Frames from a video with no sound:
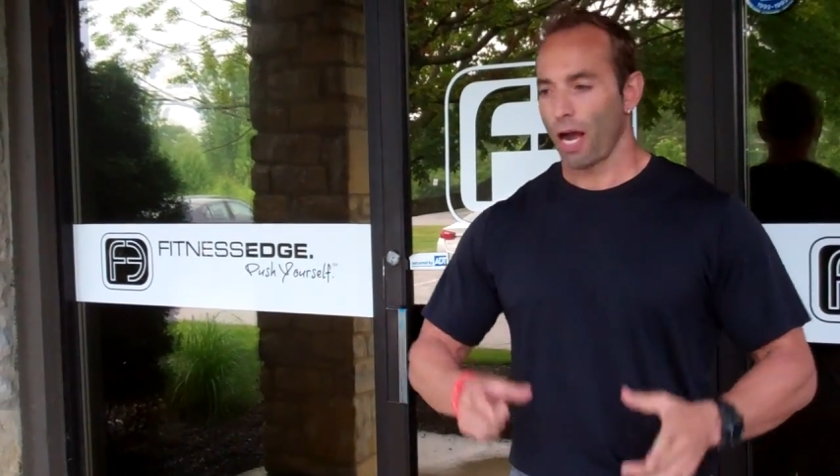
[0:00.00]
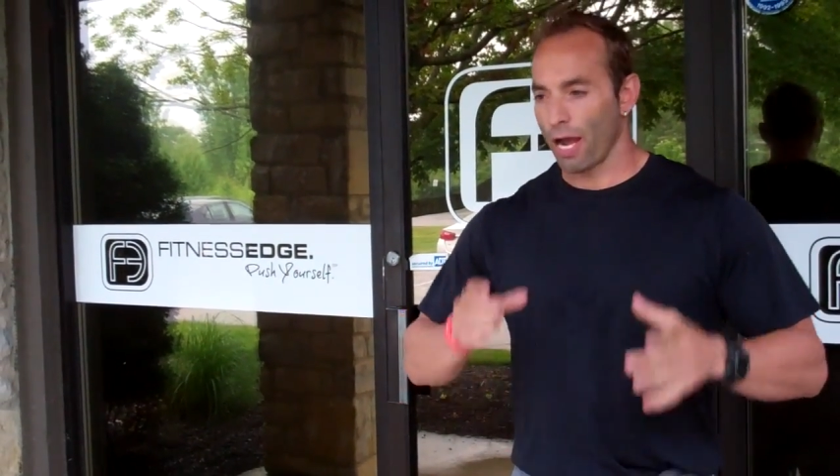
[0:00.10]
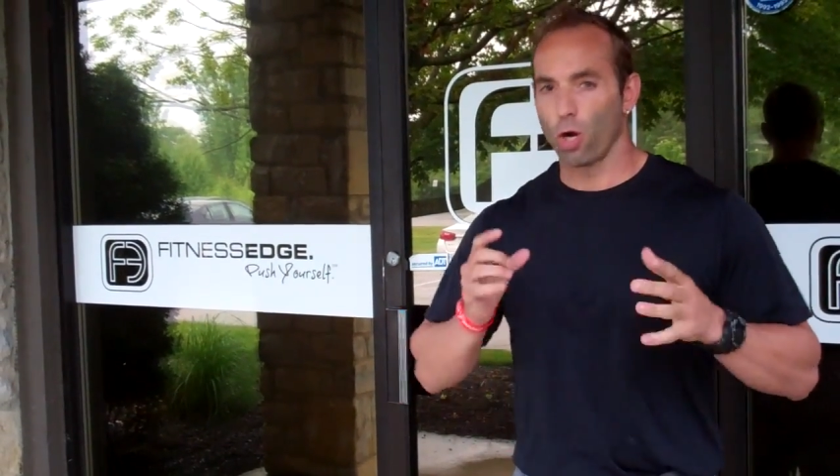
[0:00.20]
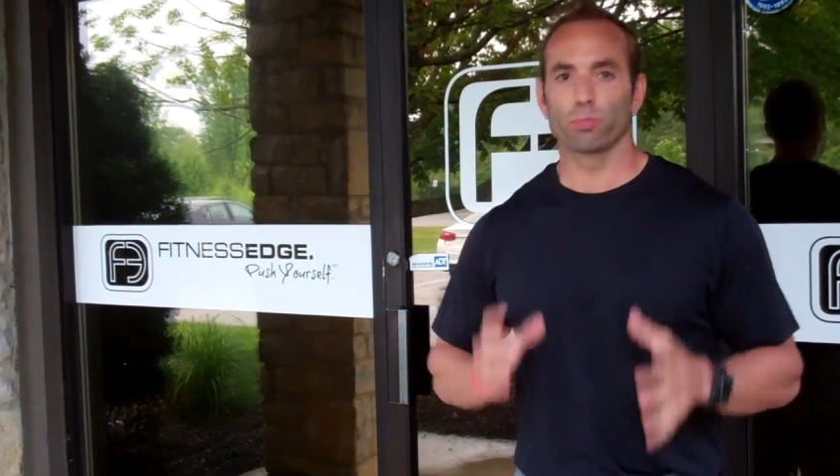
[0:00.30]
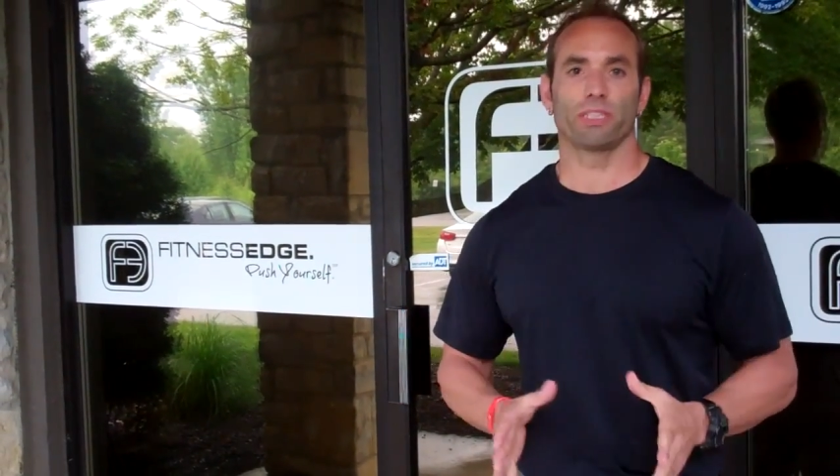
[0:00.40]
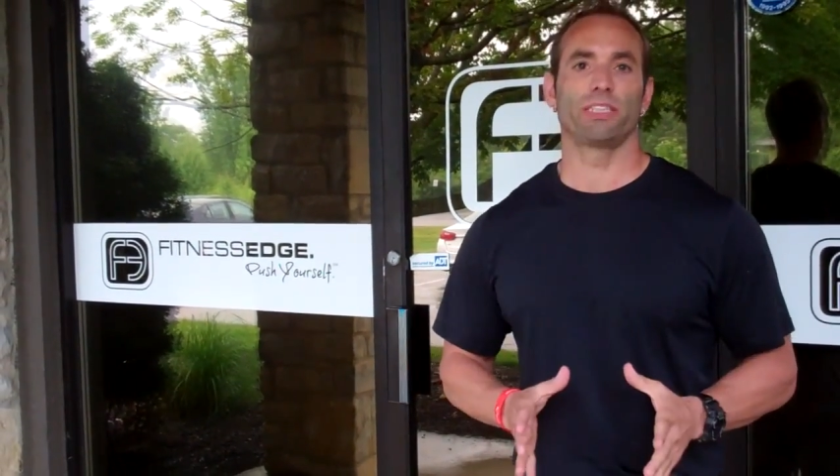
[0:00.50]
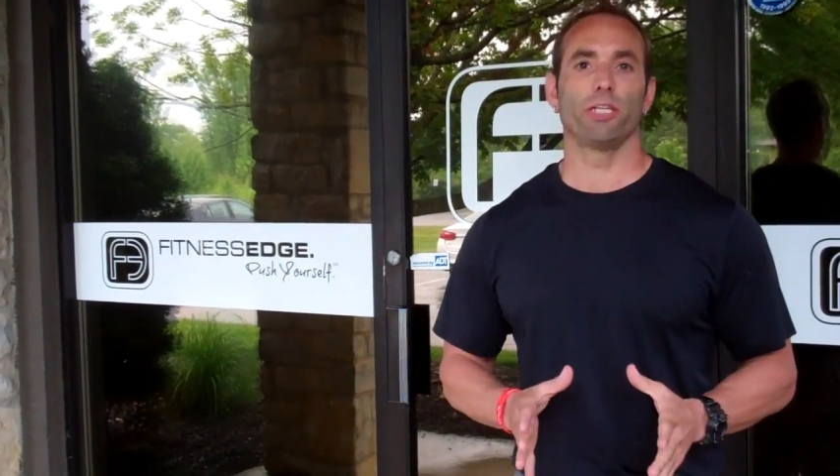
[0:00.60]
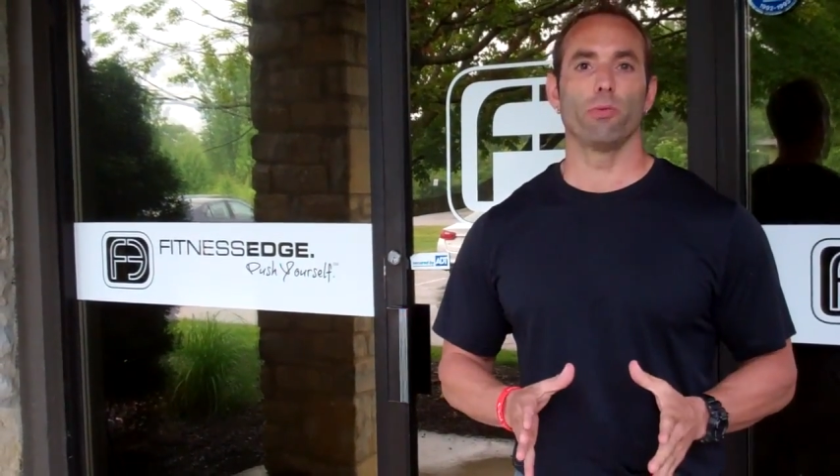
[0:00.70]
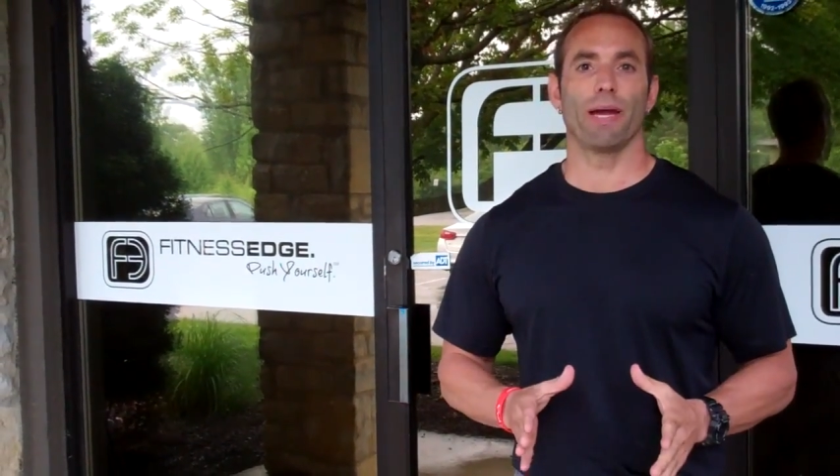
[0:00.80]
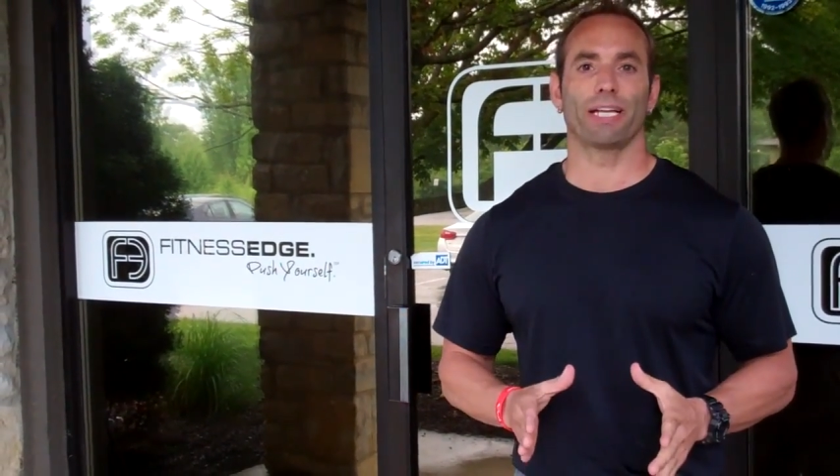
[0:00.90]
I hope to see
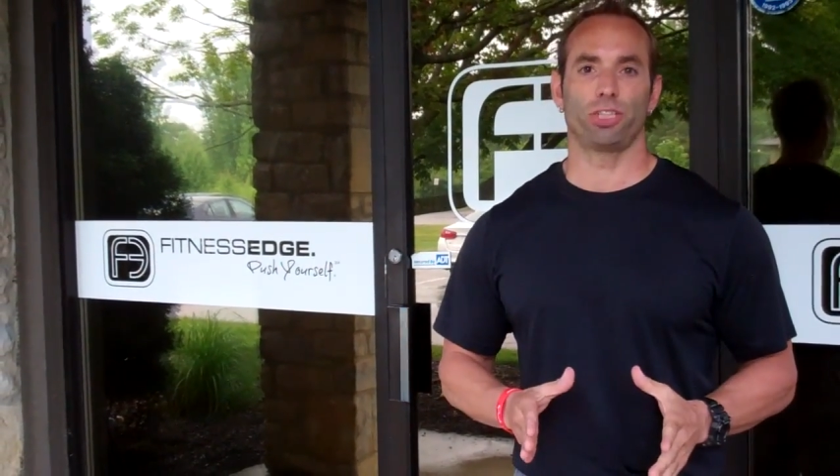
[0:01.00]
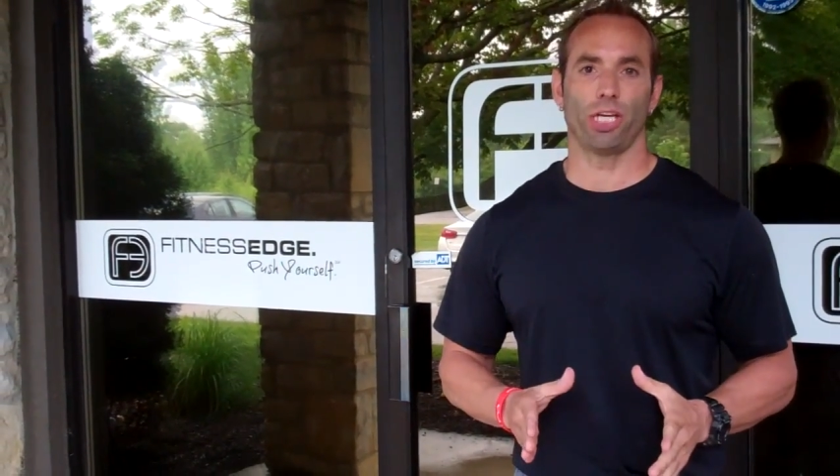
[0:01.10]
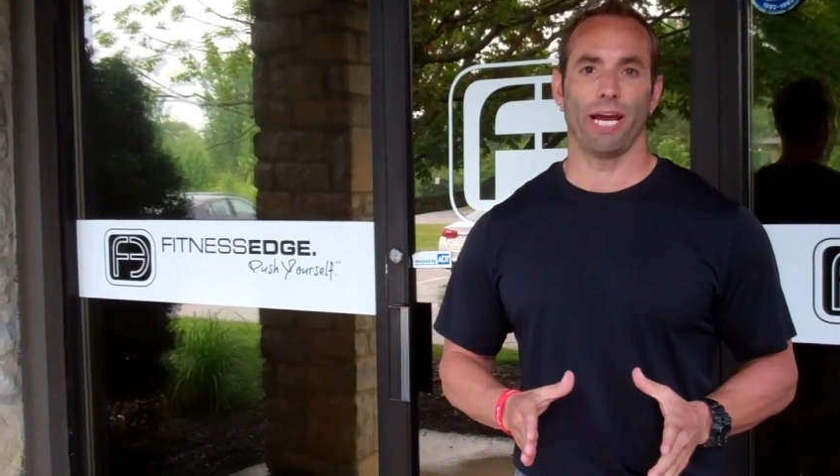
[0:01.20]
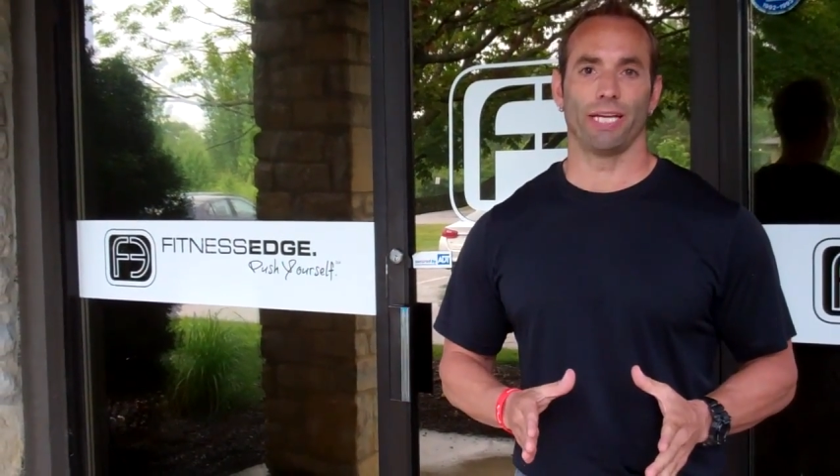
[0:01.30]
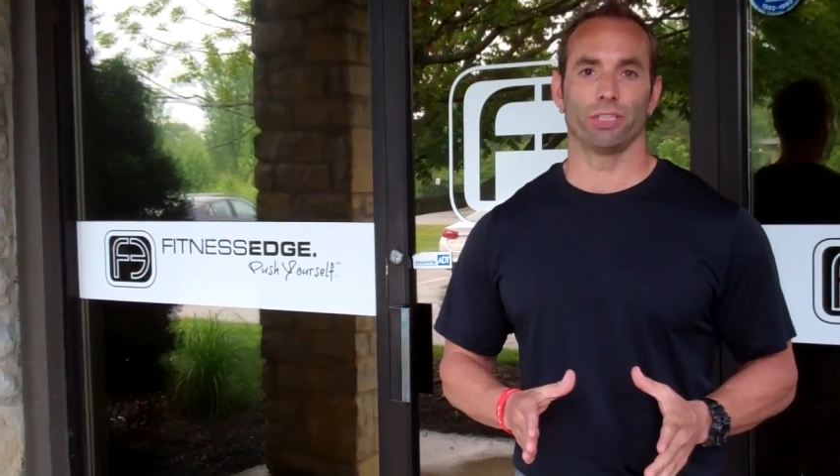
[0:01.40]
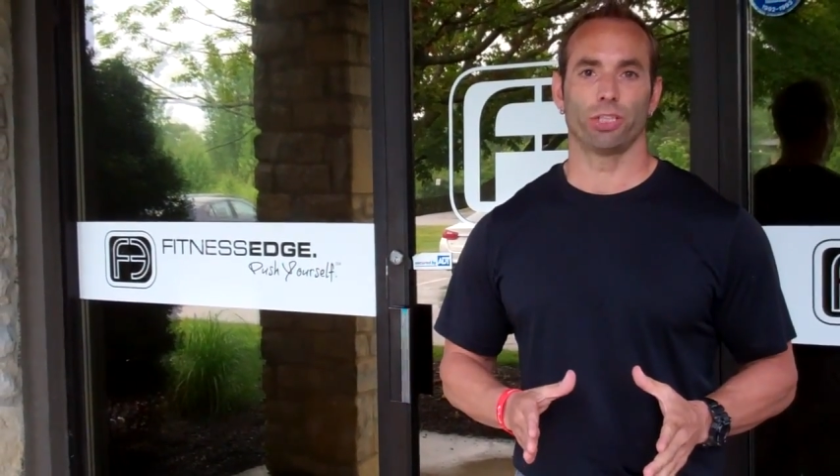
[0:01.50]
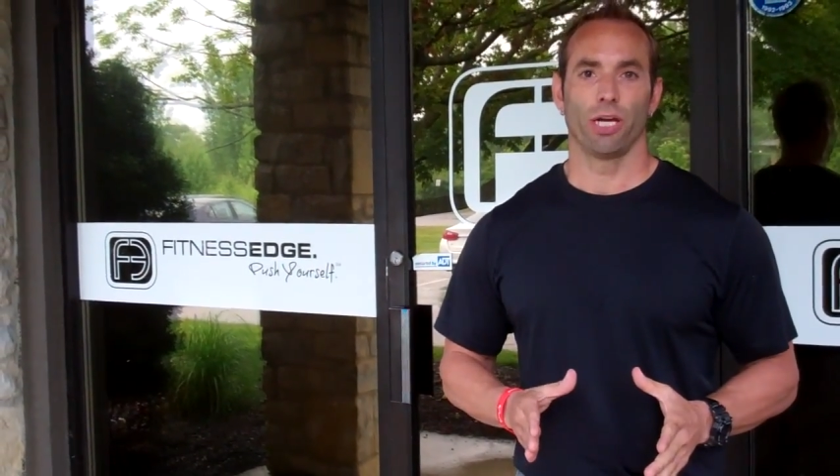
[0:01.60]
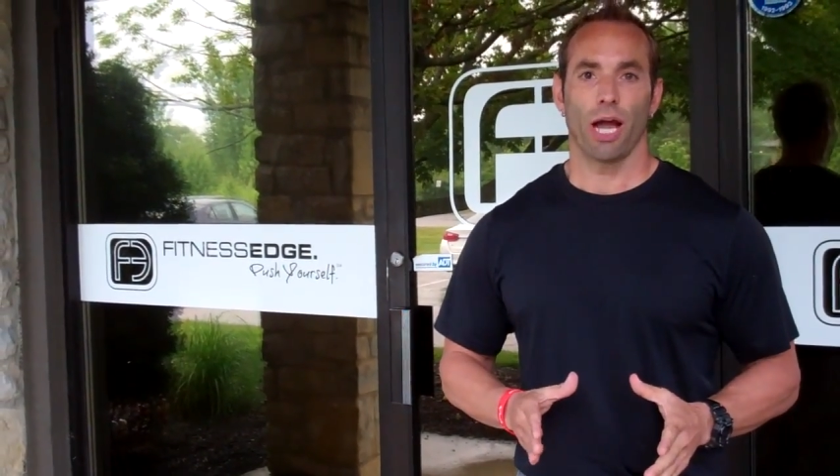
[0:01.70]
you make a change.